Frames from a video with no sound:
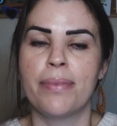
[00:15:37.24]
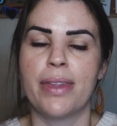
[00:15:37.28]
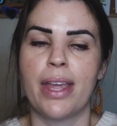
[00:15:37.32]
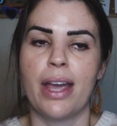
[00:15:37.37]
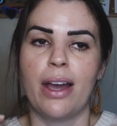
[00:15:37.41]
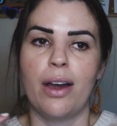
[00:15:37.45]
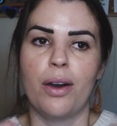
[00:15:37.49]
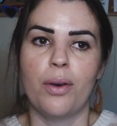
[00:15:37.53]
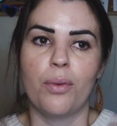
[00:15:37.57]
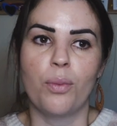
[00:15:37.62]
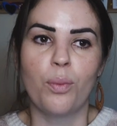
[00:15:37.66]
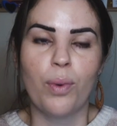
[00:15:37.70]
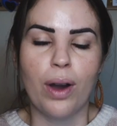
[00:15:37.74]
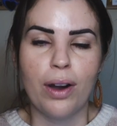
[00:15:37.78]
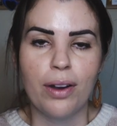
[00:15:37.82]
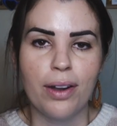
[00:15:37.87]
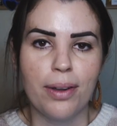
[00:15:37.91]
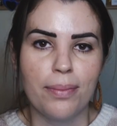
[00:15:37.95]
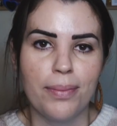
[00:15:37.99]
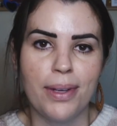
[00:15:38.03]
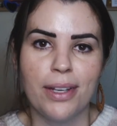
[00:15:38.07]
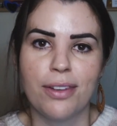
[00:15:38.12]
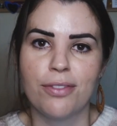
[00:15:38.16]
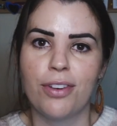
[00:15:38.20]
uh,
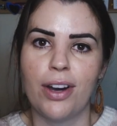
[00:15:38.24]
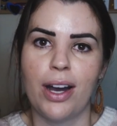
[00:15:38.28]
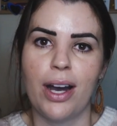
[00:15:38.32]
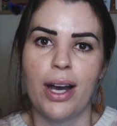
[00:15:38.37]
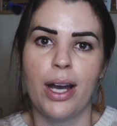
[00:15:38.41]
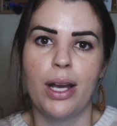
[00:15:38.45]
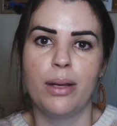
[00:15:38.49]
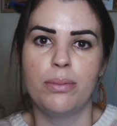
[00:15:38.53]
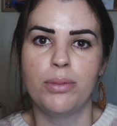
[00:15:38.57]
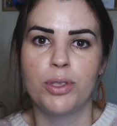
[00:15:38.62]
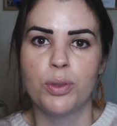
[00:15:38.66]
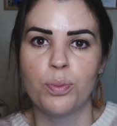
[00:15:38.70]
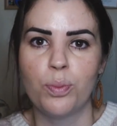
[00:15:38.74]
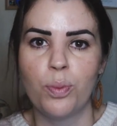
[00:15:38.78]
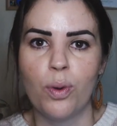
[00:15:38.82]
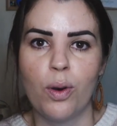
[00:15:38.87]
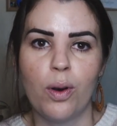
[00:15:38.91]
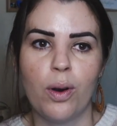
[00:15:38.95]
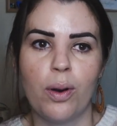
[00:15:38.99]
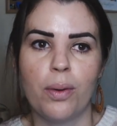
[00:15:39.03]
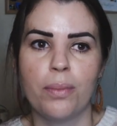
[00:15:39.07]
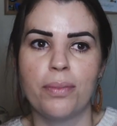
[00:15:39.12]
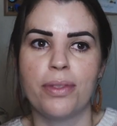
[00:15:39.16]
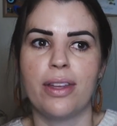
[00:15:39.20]
welcoming vibes,
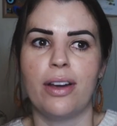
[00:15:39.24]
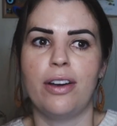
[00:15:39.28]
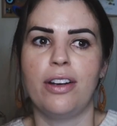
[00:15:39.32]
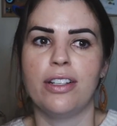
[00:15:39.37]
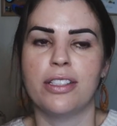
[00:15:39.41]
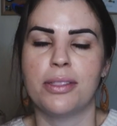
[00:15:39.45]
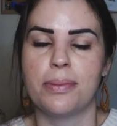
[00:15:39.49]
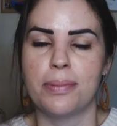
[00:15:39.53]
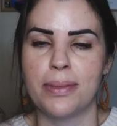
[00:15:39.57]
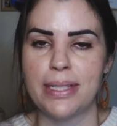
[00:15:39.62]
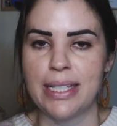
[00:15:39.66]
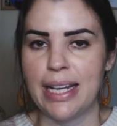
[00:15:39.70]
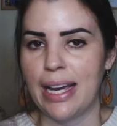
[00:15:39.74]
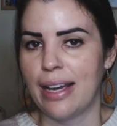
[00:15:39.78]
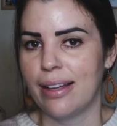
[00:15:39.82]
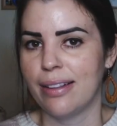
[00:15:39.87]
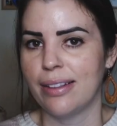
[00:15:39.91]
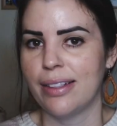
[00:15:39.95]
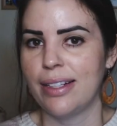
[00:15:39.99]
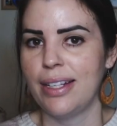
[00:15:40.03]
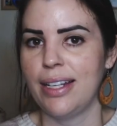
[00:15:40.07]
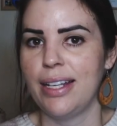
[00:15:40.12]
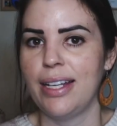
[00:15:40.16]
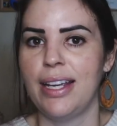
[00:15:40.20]
warmth,
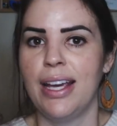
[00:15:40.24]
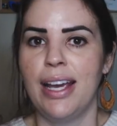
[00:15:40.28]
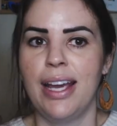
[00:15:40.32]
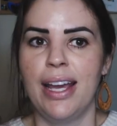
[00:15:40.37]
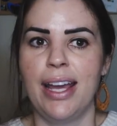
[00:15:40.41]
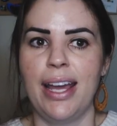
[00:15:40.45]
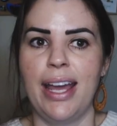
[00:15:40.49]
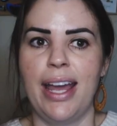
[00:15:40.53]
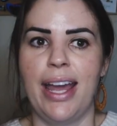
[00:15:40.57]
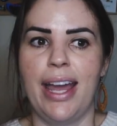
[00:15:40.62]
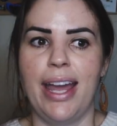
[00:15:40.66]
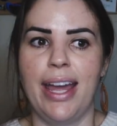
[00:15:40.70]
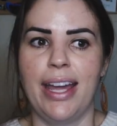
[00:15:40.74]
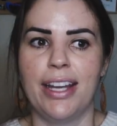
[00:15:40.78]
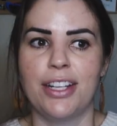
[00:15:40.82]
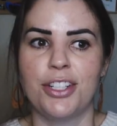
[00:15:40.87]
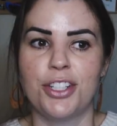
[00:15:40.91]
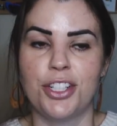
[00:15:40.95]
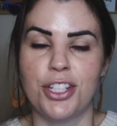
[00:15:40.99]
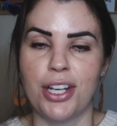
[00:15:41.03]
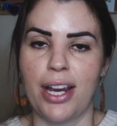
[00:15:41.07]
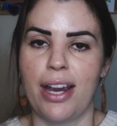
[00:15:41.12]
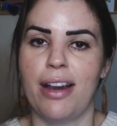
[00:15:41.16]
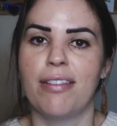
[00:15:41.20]
hospitality, and
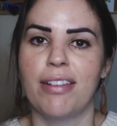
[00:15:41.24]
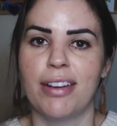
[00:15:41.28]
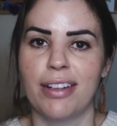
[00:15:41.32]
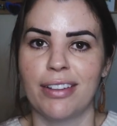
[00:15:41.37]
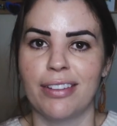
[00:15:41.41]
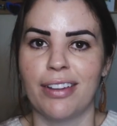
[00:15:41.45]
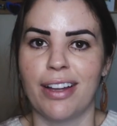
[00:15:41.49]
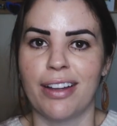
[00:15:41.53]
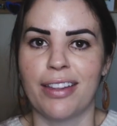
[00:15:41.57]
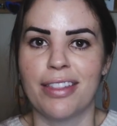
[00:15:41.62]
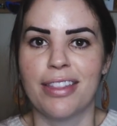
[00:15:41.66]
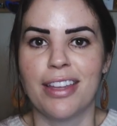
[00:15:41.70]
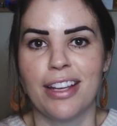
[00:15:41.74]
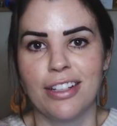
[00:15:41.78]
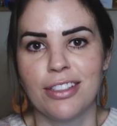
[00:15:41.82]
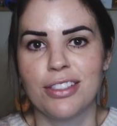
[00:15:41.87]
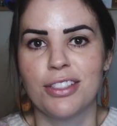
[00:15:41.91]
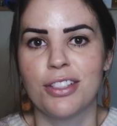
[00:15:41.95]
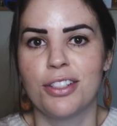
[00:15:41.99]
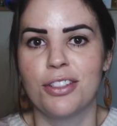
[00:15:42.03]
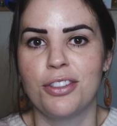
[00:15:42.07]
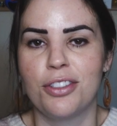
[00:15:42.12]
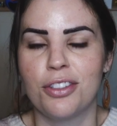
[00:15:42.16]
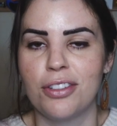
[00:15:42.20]
sharing like
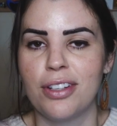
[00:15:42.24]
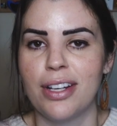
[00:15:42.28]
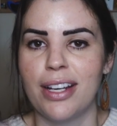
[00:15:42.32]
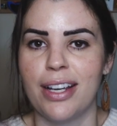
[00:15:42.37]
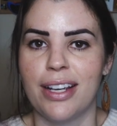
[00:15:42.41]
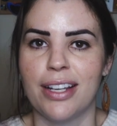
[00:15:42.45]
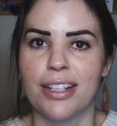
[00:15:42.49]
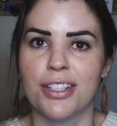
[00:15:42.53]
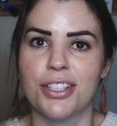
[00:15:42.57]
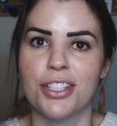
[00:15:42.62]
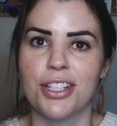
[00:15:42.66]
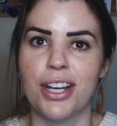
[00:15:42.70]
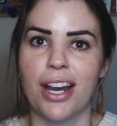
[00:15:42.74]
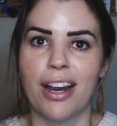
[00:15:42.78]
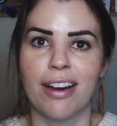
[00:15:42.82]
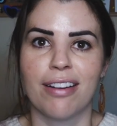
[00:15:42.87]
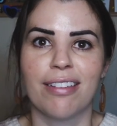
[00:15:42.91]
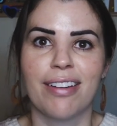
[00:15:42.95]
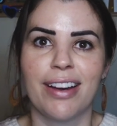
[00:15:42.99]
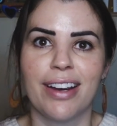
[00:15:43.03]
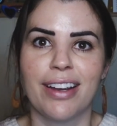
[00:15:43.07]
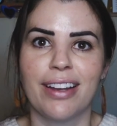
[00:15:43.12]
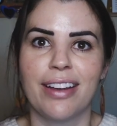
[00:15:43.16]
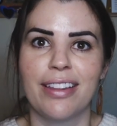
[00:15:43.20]
things to do here,
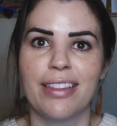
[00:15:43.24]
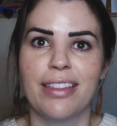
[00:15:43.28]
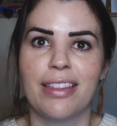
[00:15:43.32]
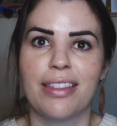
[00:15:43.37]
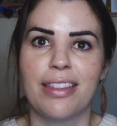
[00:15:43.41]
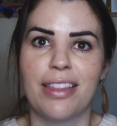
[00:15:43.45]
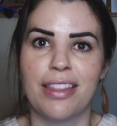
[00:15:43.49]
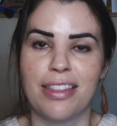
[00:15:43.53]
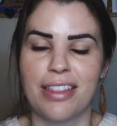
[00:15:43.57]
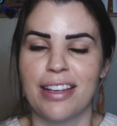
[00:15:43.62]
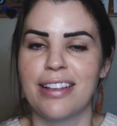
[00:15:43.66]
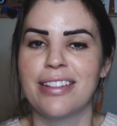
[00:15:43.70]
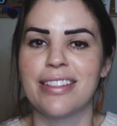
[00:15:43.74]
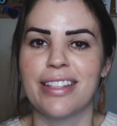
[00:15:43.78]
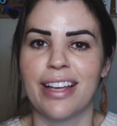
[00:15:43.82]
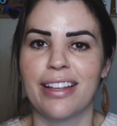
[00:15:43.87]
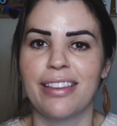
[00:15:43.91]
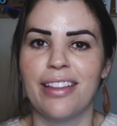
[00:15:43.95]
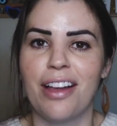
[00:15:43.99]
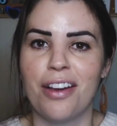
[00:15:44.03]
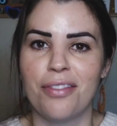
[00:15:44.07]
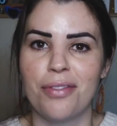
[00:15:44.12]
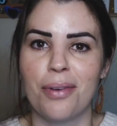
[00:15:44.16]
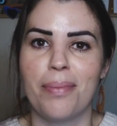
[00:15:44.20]
sharing the things they
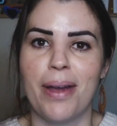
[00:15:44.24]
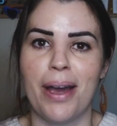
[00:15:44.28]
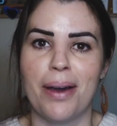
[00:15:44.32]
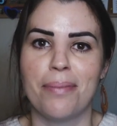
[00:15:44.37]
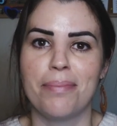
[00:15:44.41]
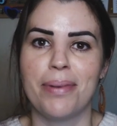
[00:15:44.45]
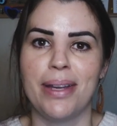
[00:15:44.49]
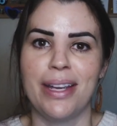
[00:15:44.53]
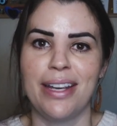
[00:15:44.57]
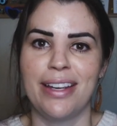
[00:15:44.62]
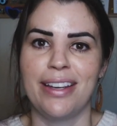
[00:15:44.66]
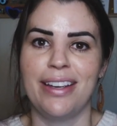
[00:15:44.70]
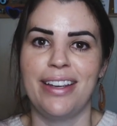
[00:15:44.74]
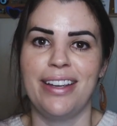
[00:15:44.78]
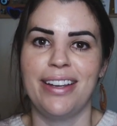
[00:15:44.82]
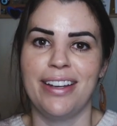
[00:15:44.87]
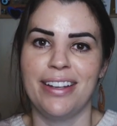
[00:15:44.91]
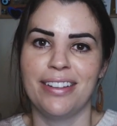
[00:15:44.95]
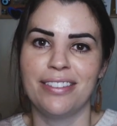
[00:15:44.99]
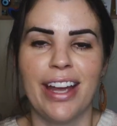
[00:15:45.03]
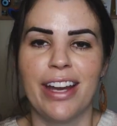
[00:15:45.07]
love about being here.